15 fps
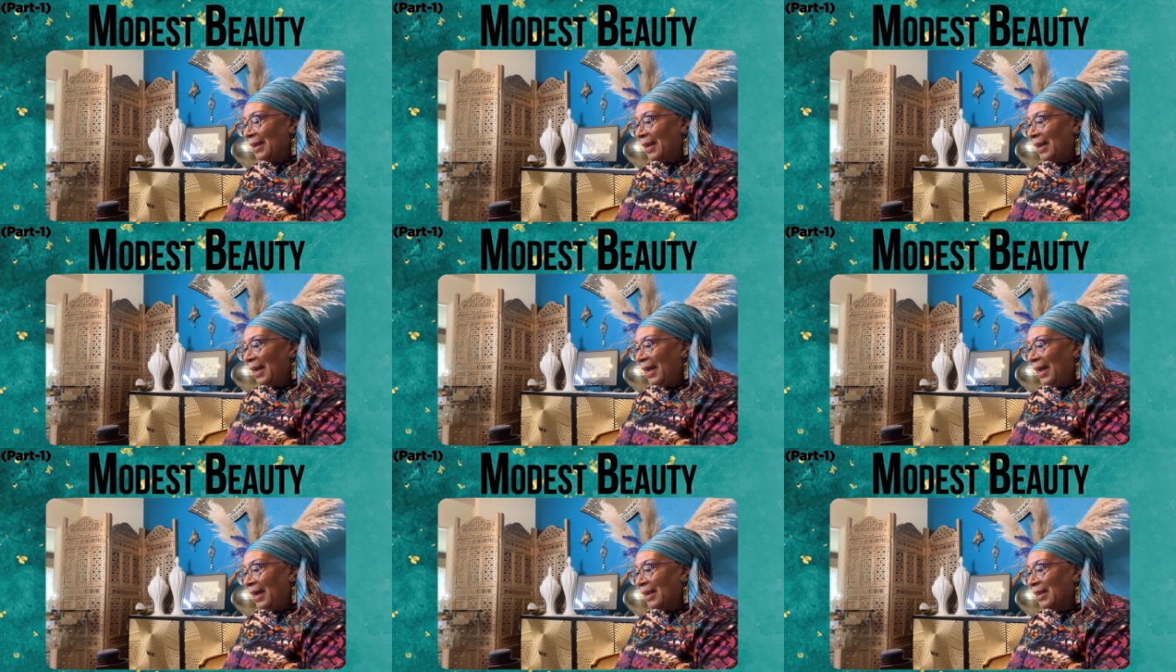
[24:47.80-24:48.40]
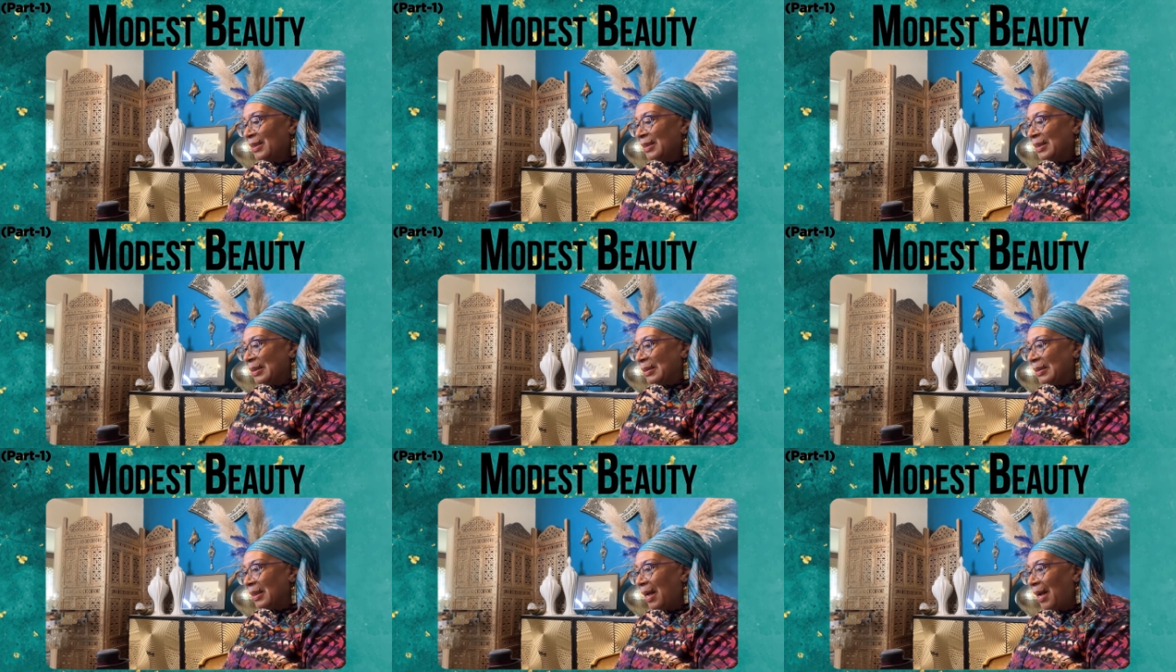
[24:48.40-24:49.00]
and
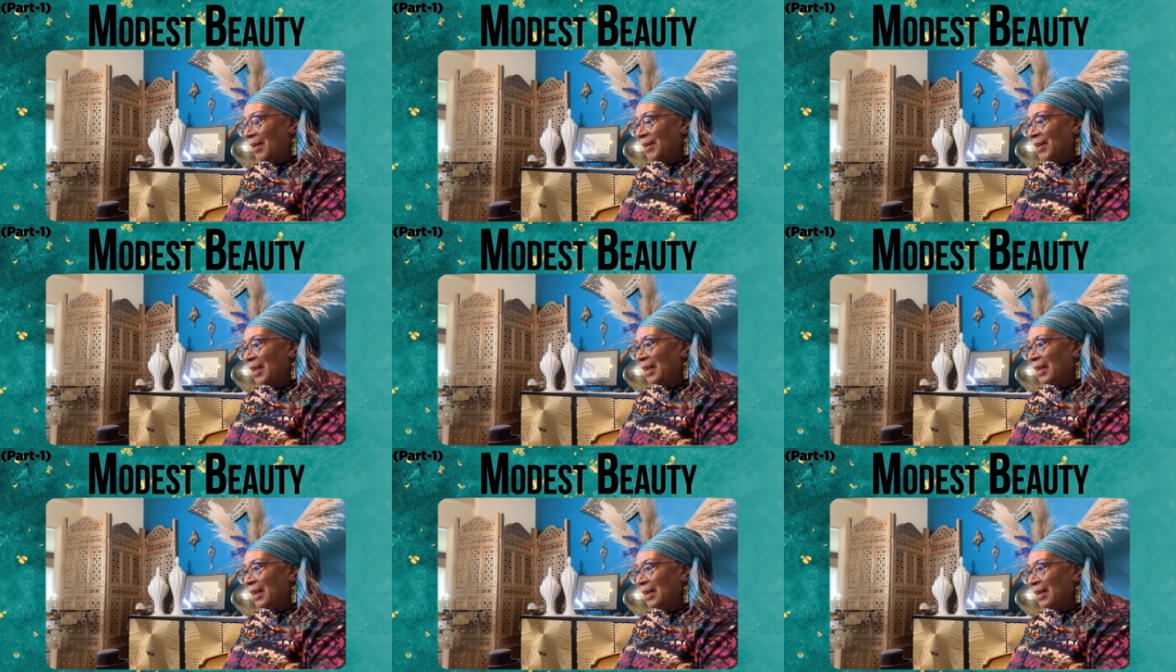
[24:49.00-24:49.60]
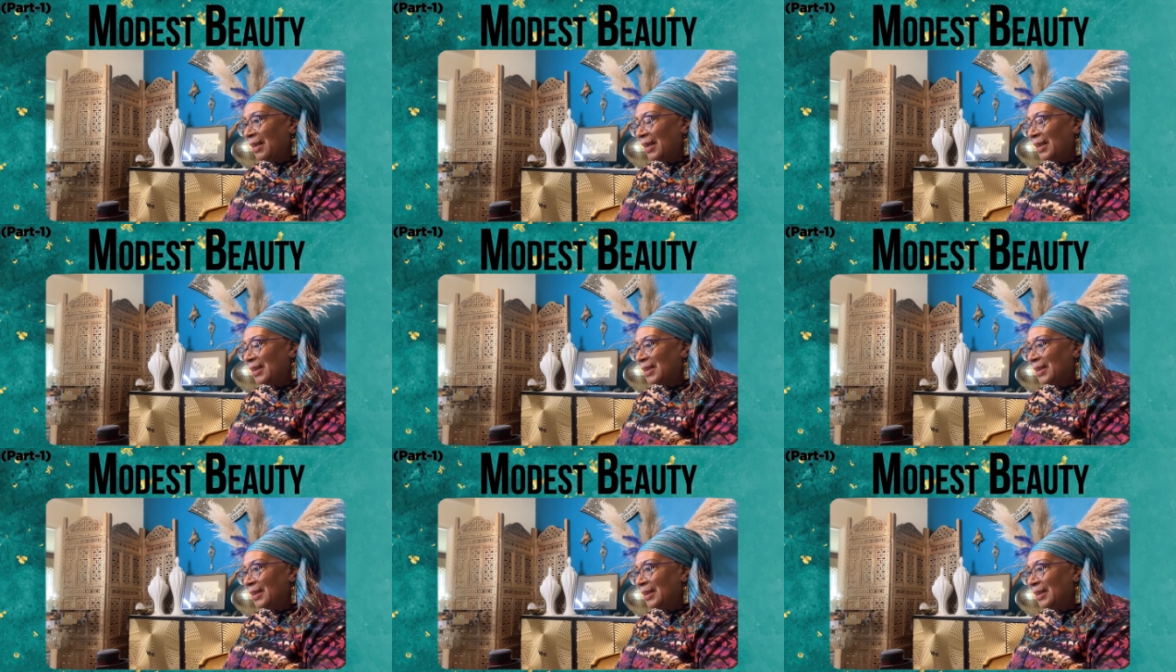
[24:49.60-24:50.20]
I think in
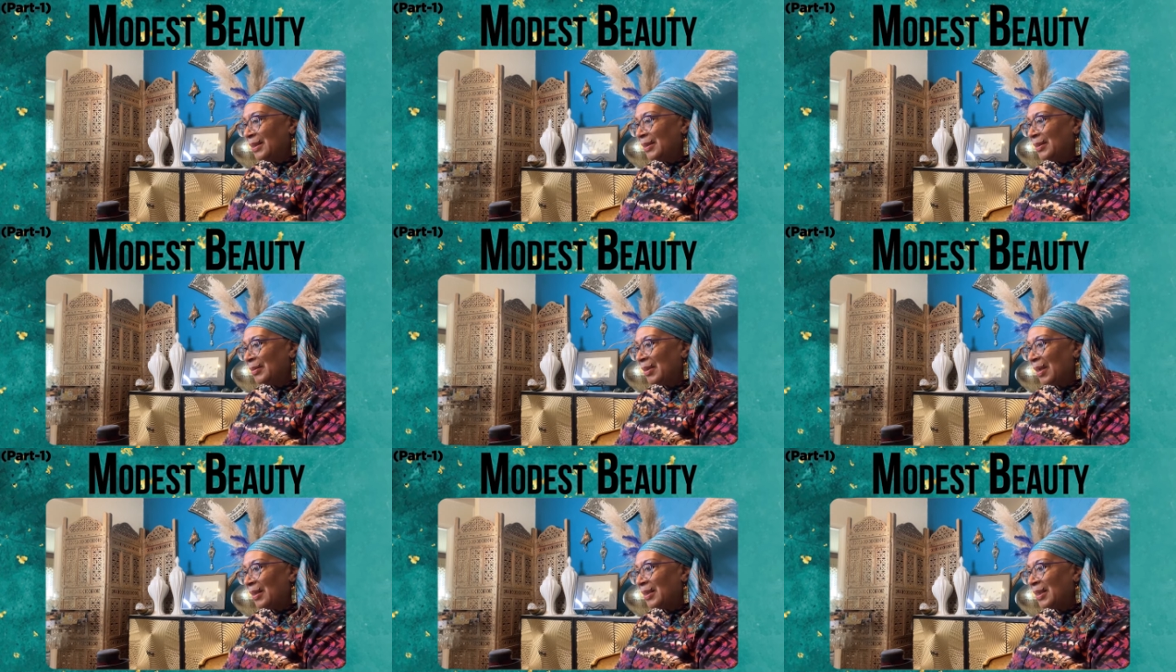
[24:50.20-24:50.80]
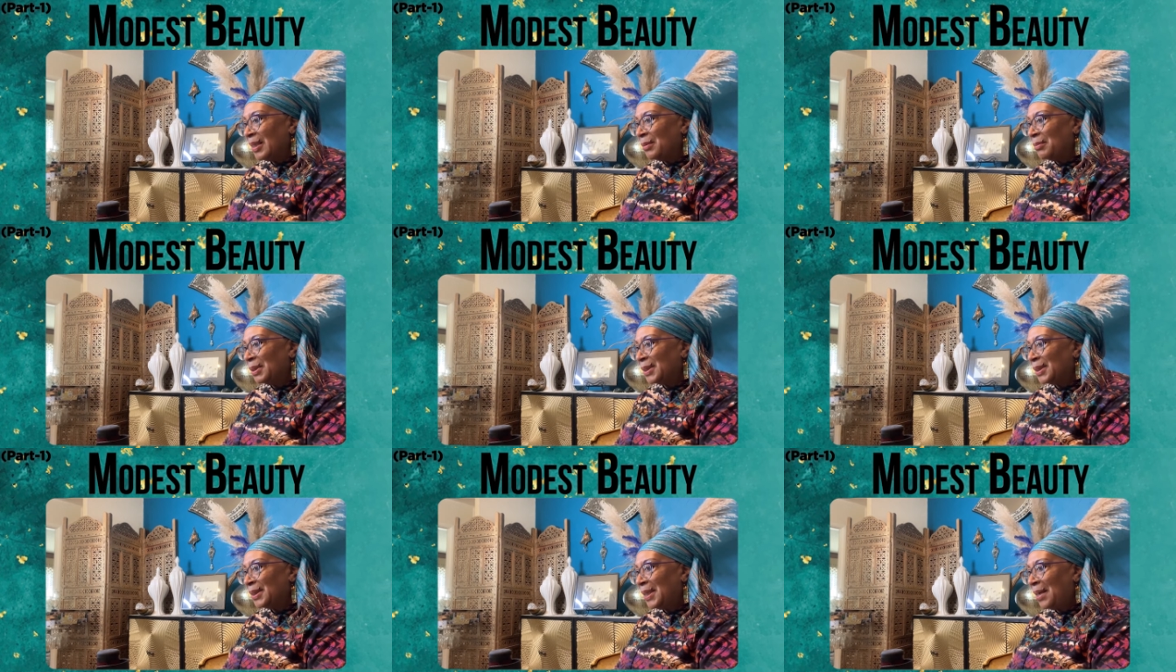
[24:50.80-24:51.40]
19, I think it
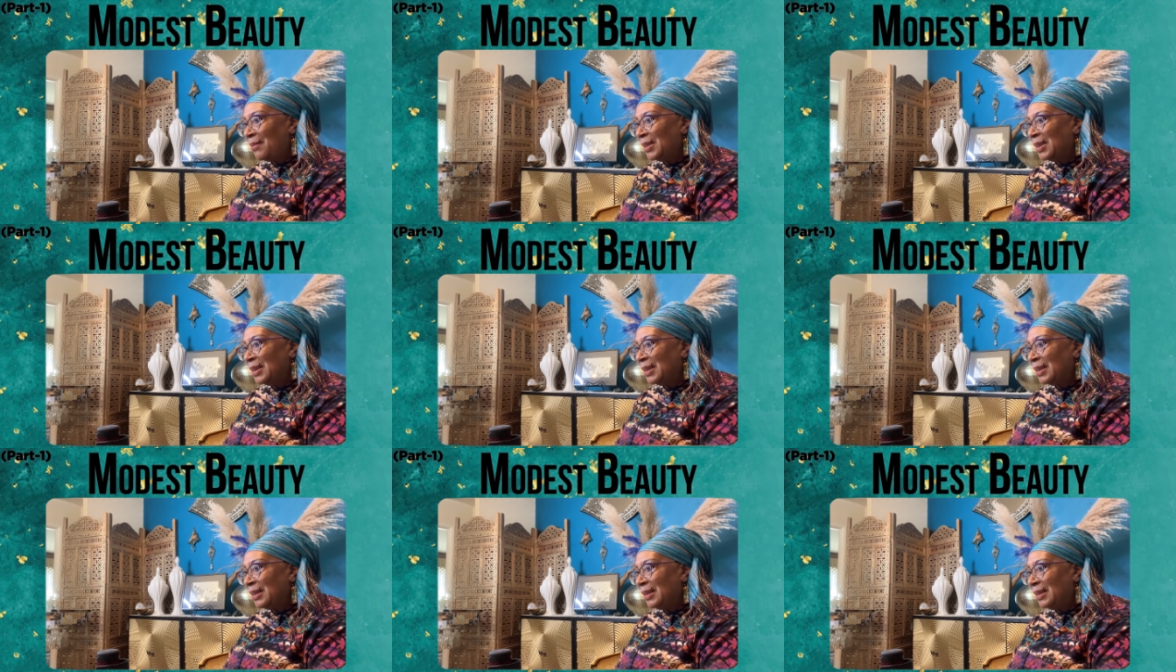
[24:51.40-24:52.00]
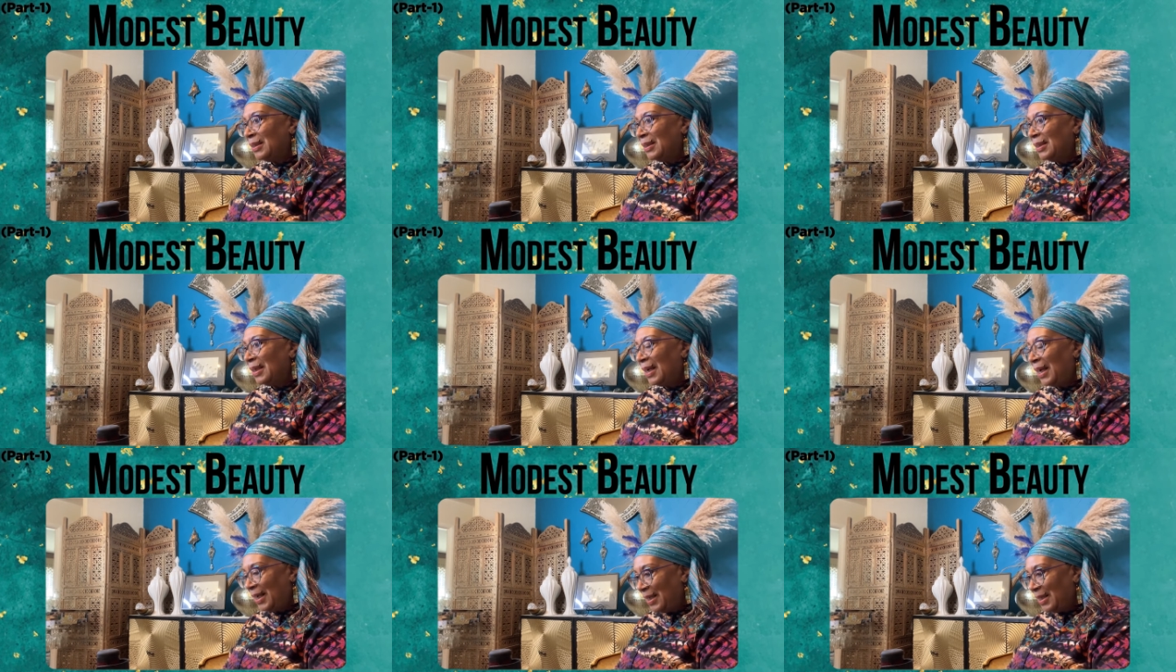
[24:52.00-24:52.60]
was
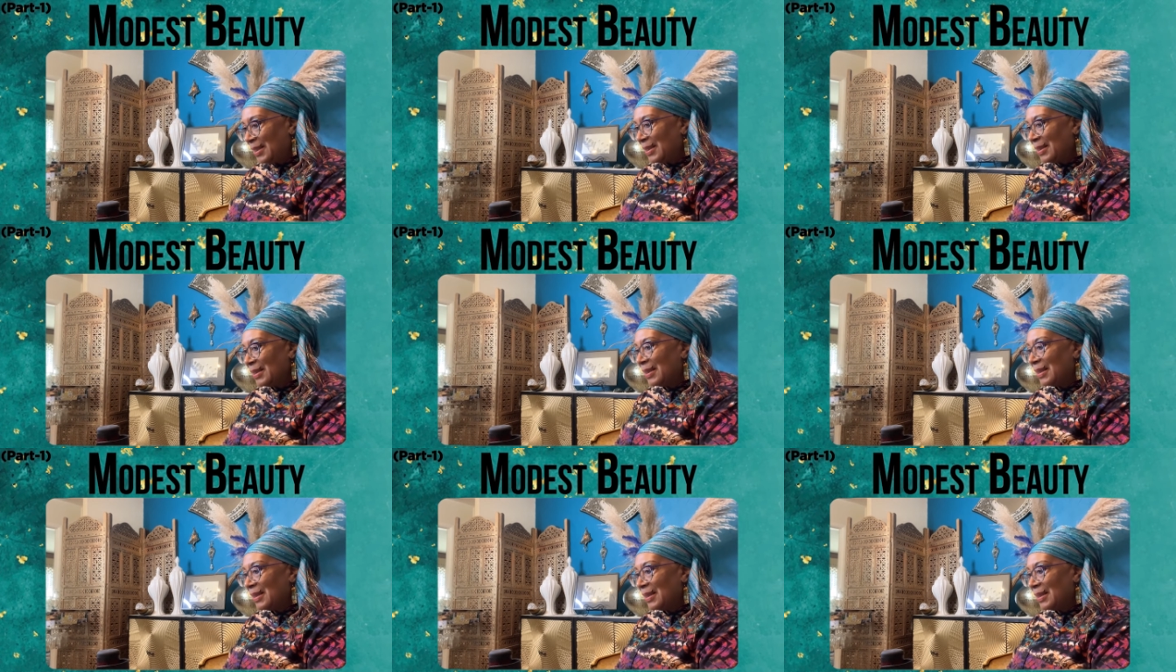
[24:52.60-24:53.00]
78,